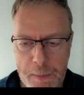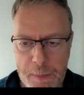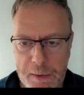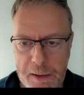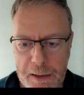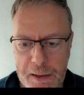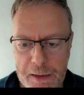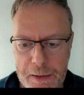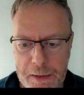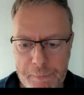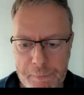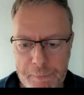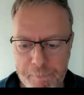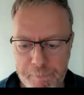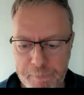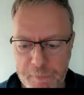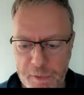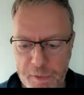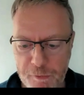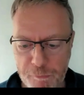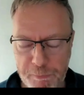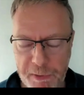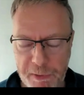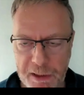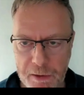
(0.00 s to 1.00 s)

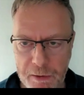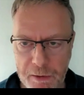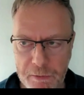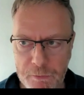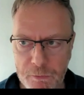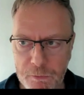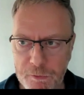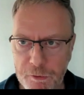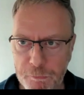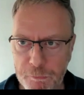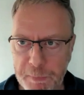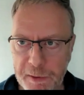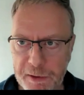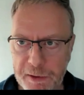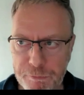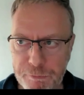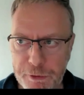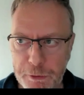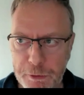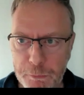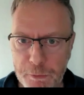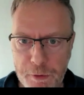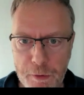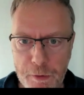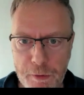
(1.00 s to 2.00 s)
There've been a
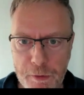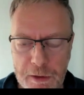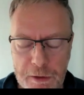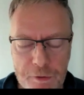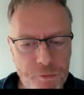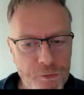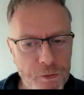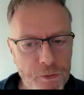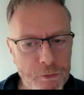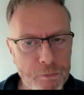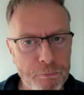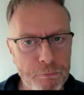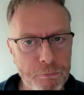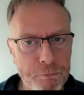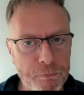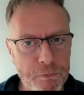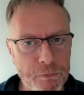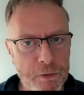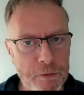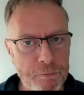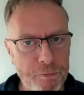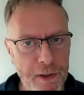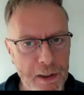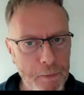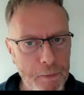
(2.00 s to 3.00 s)
few other things that
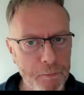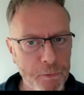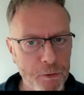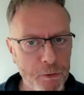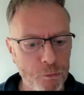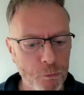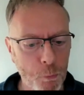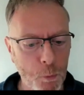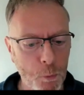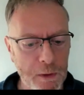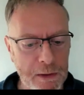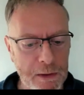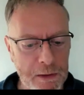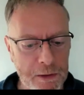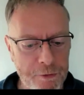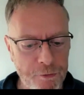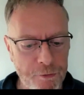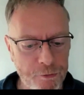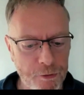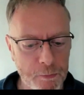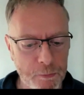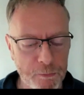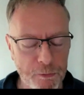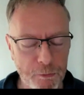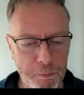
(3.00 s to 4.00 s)
have happened as well in
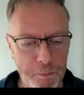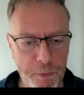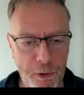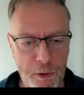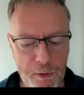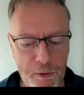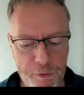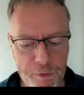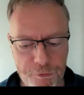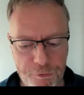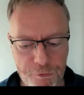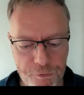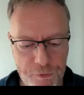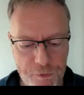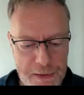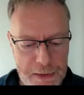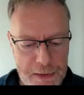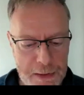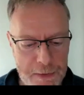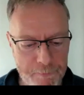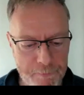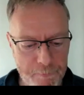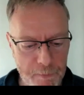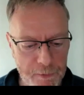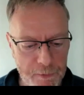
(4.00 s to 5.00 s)
terms of
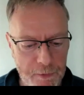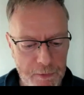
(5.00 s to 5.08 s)
policy.